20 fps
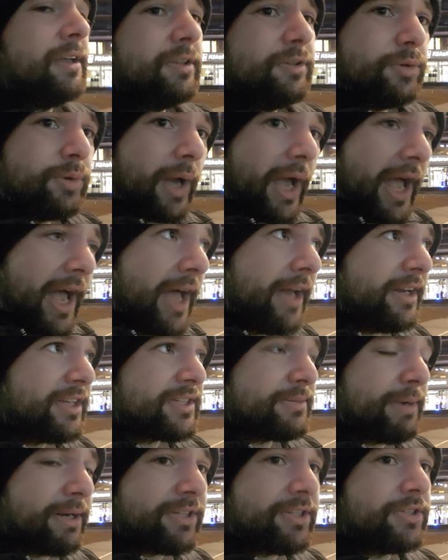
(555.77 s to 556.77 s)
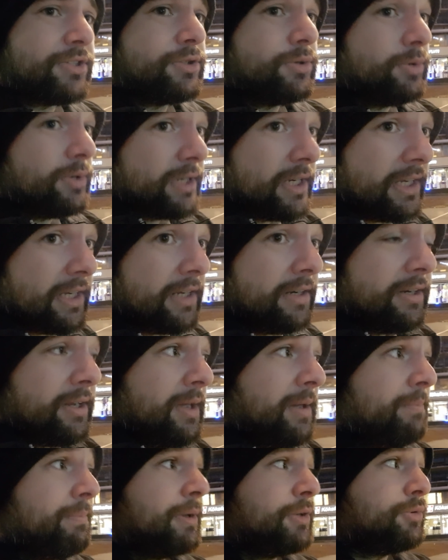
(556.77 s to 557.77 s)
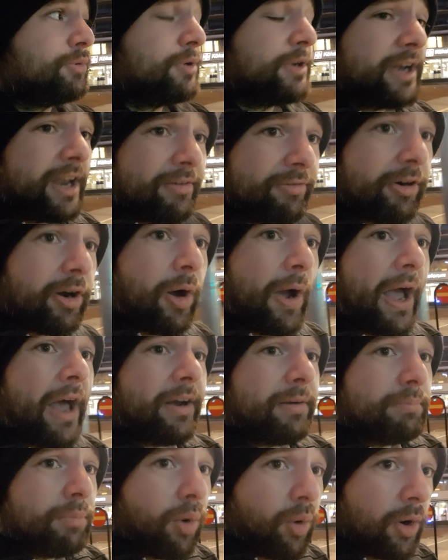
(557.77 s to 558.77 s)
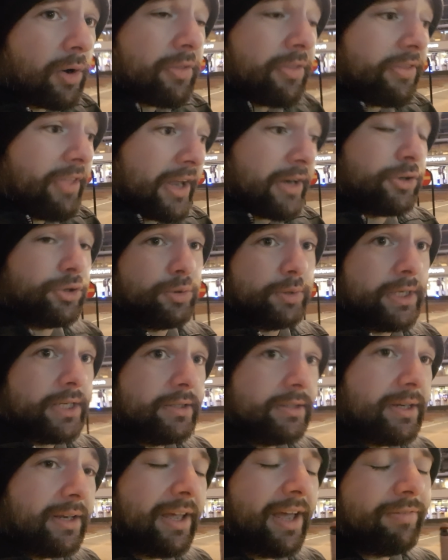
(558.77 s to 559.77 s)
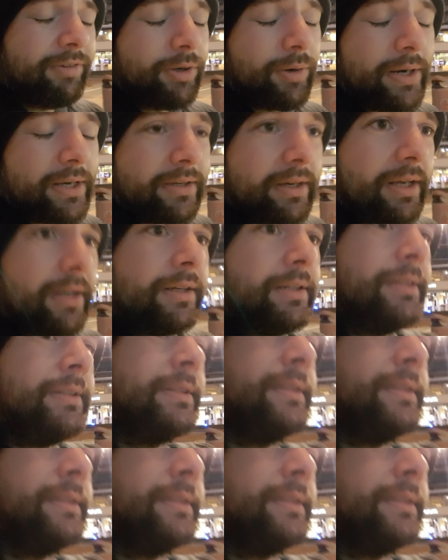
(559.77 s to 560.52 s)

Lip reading: You add as much as you need, but you never add more than you need. Have a great day.